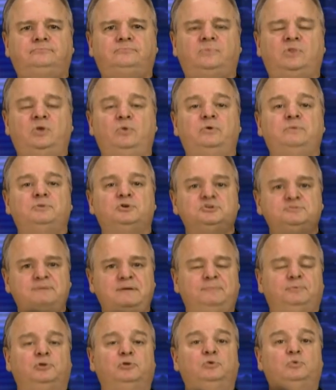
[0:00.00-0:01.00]
When most
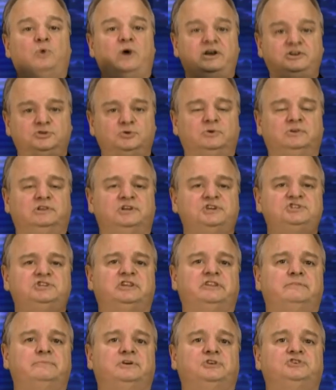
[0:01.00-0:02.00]
people who want to enlist in
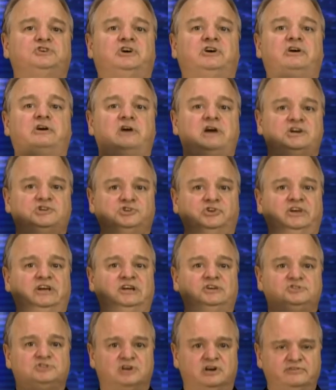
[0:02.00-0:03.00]
the military are actually
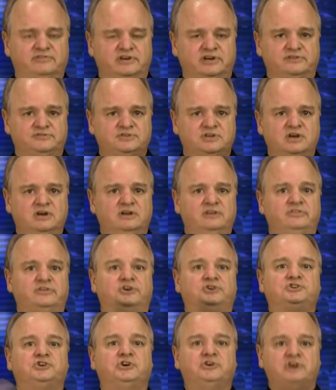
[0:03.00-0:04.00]
conservatives, they're
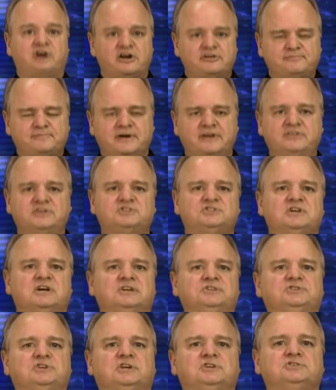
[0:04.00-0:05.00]
turned off by this
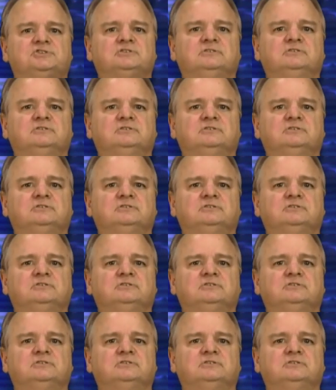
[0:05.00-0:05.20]
nonsense.